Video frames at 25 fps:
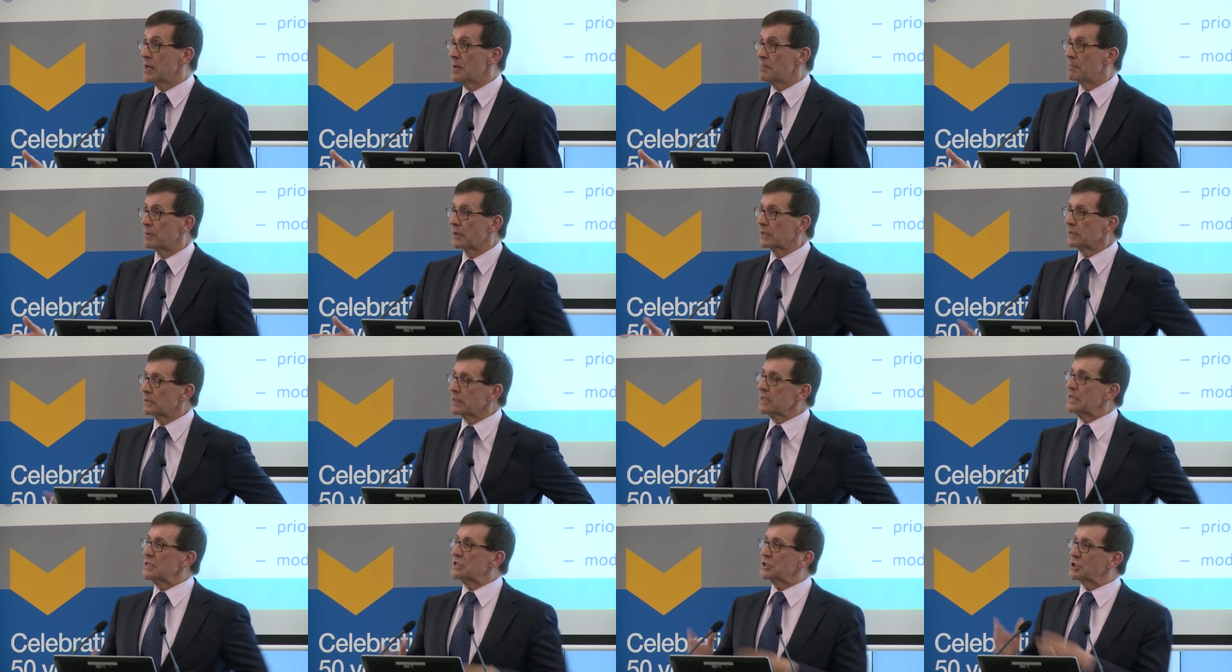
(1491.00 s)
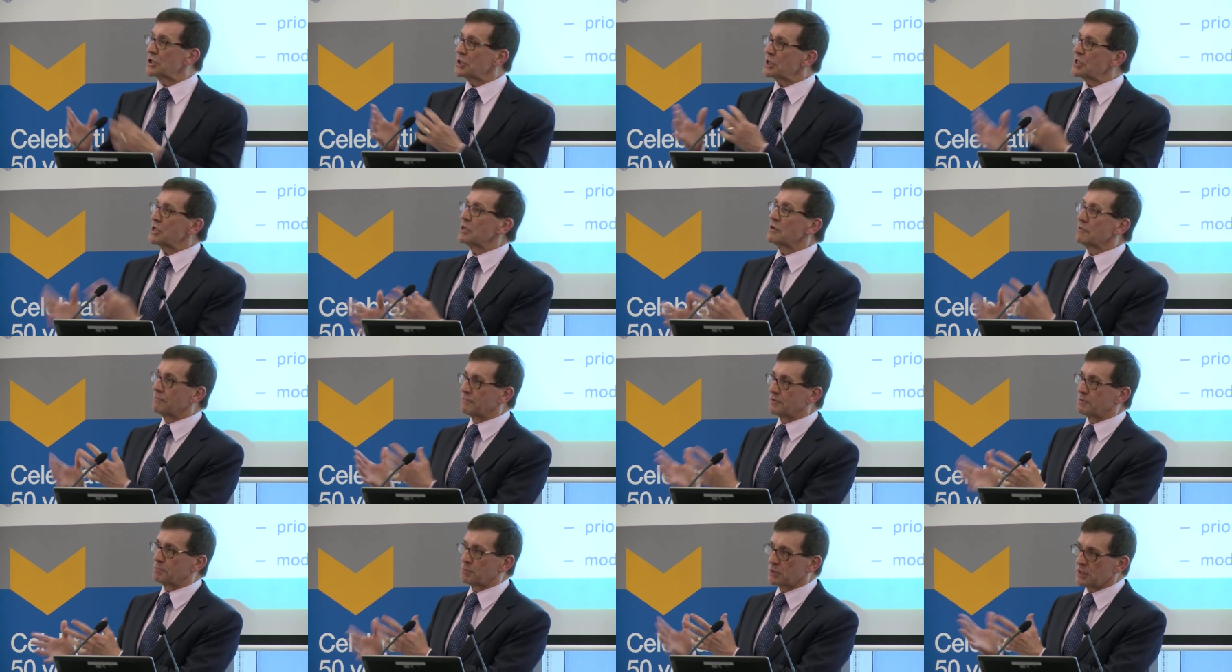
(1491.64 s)
but at least it
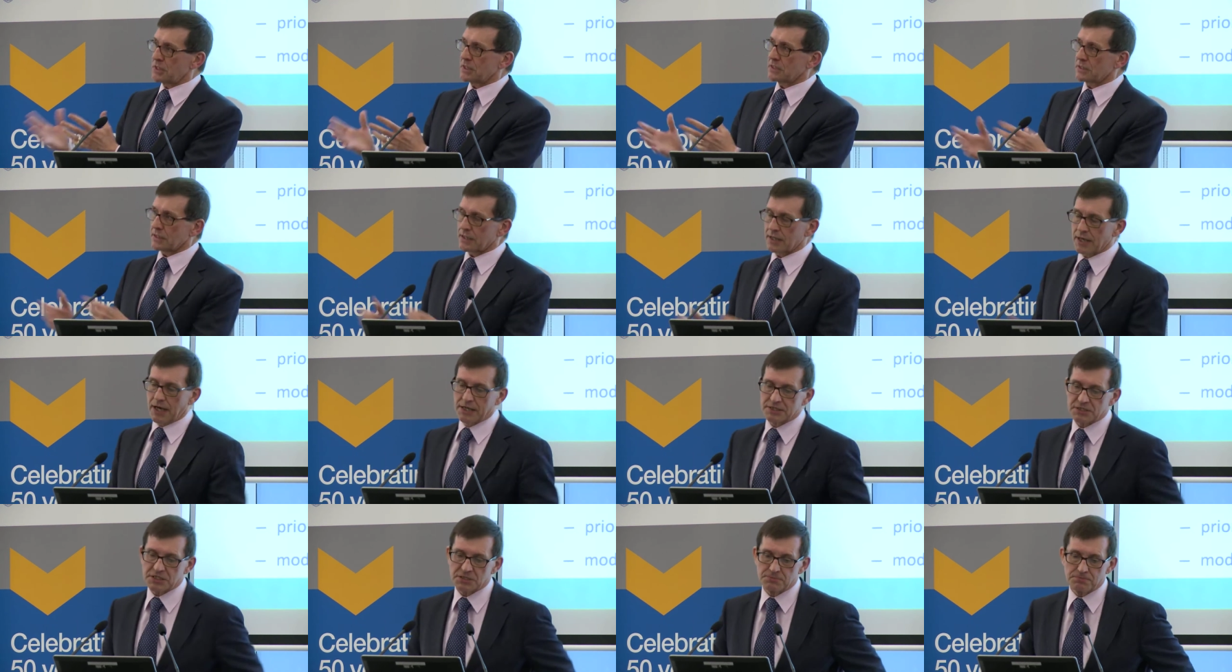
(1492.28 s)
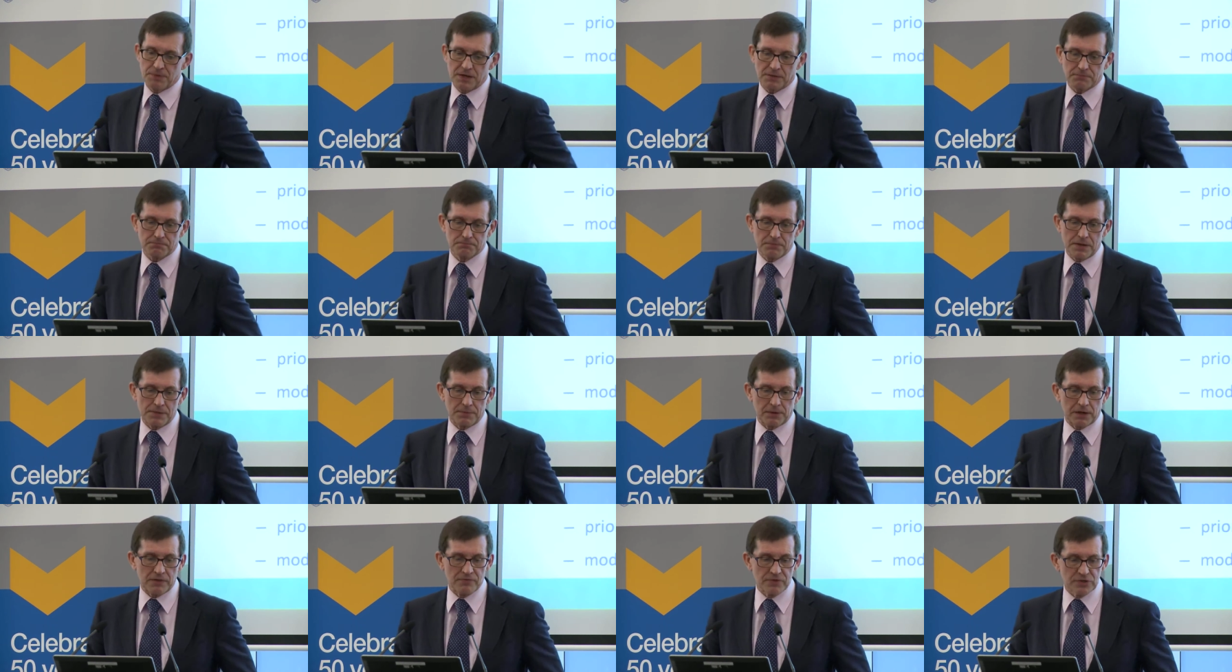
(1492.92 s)
gives, particularly I suspect
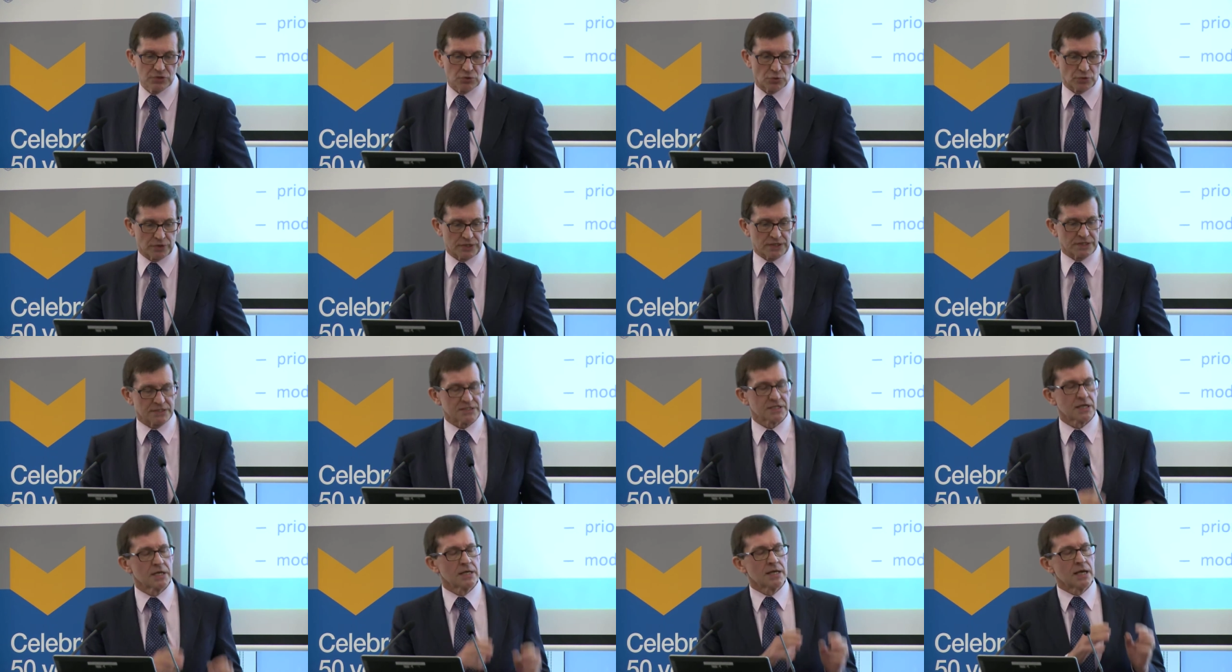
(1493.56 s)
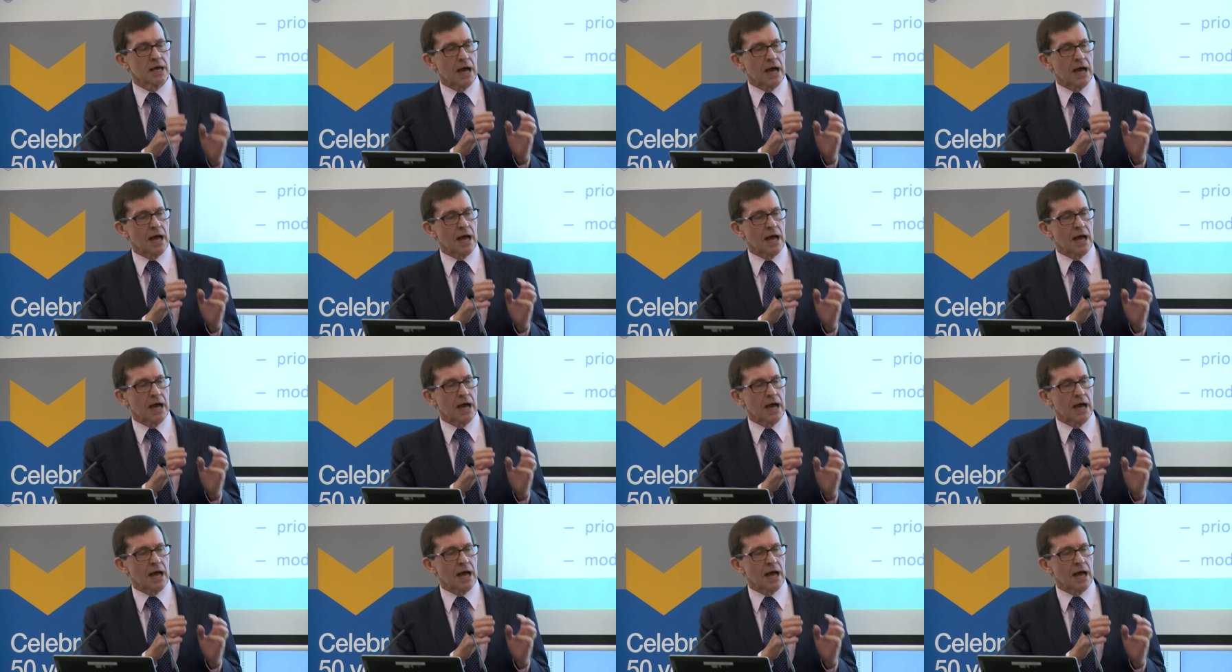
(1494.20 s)
people in this audience,